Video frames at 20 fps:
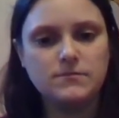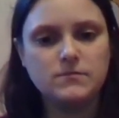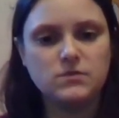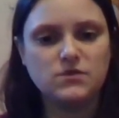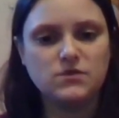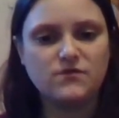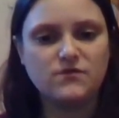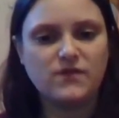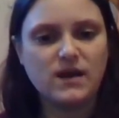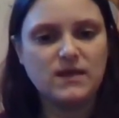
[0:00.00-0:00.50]

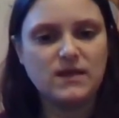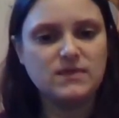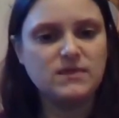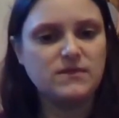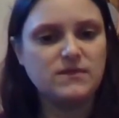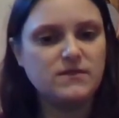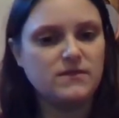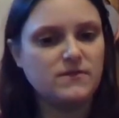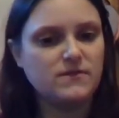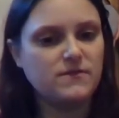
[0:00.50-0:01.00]
So find
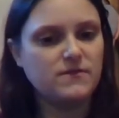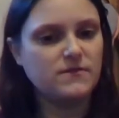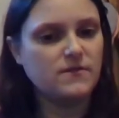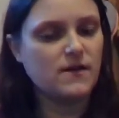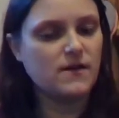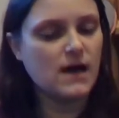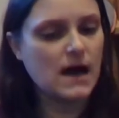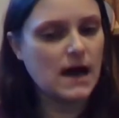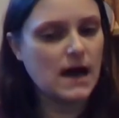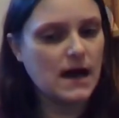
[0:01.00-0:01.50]
the
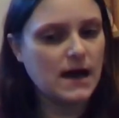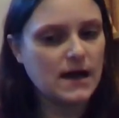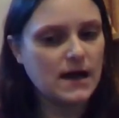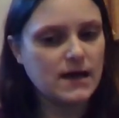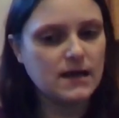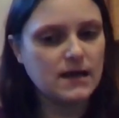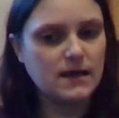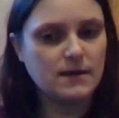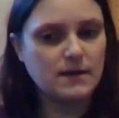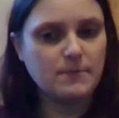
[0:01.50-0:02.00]

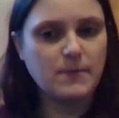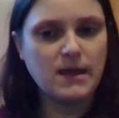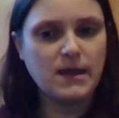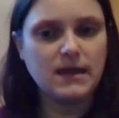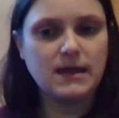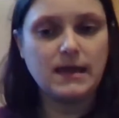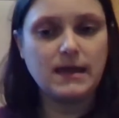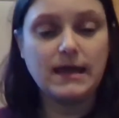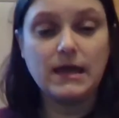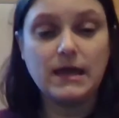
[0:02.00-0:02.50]
I and
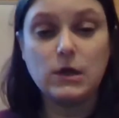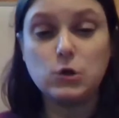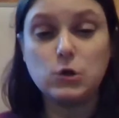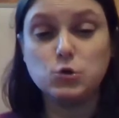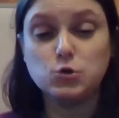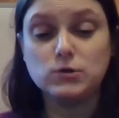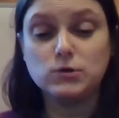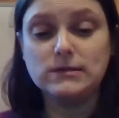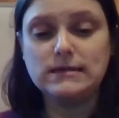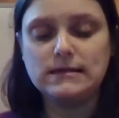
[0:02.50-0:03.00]
make it
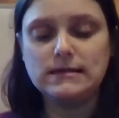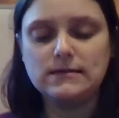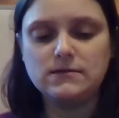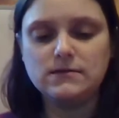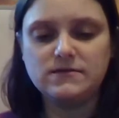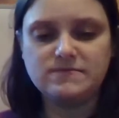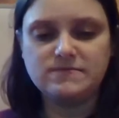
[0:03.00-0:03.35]
green.